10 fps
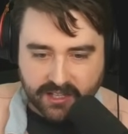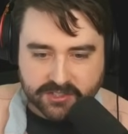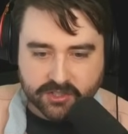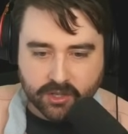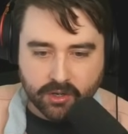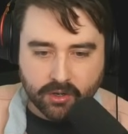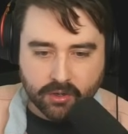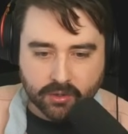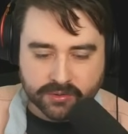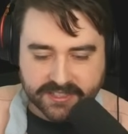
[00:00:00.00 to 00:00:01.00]

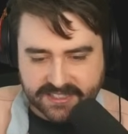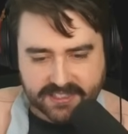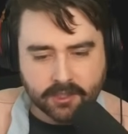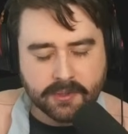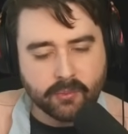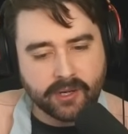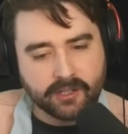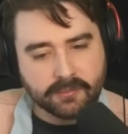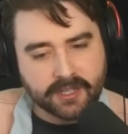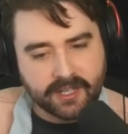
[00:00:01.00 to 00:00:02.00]
So this is a little bit
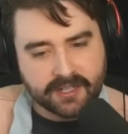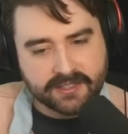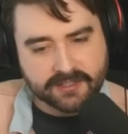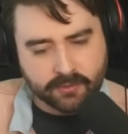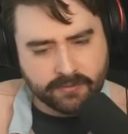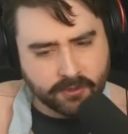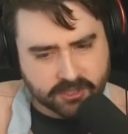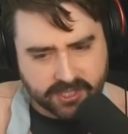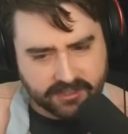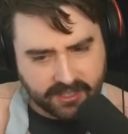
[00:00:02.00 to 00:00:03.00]
weird because
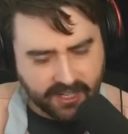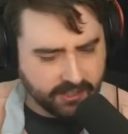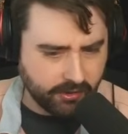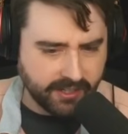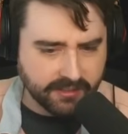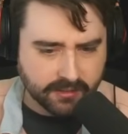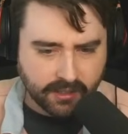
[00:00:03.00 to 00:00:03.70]
Reversion can't crit.